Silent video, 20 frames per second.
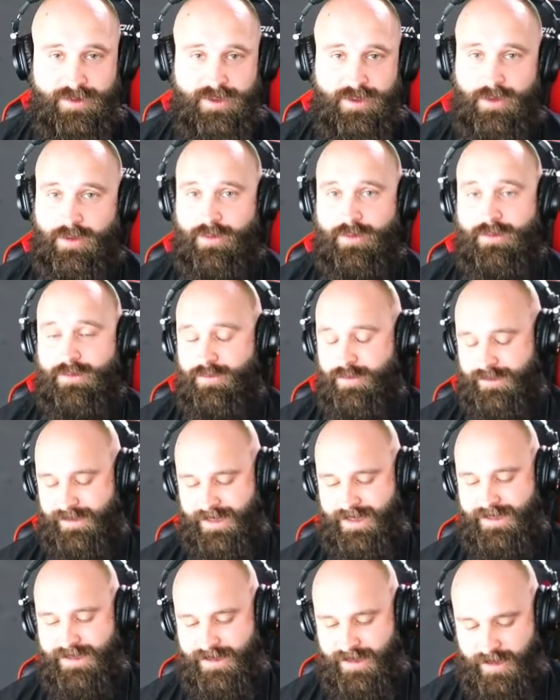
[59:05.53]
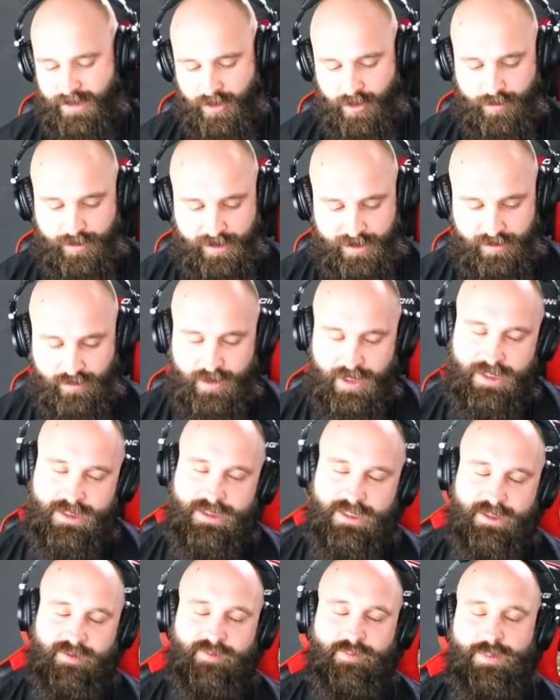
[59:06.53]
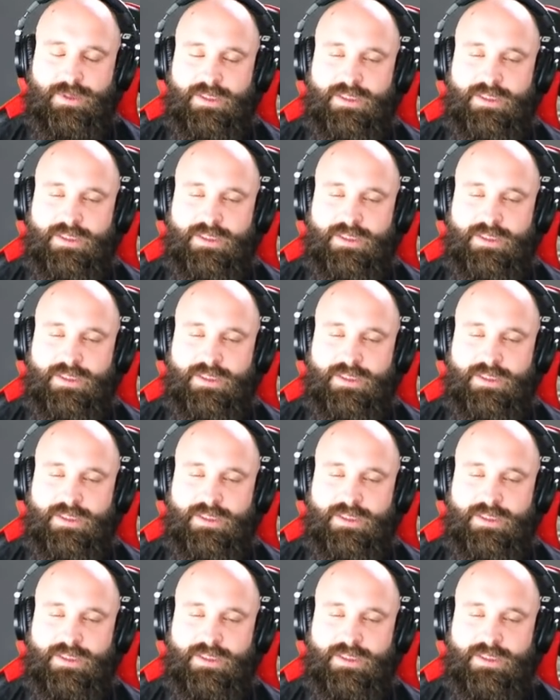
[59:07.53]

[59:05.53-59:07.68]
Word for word: So with that said, hope you guys ride safe, be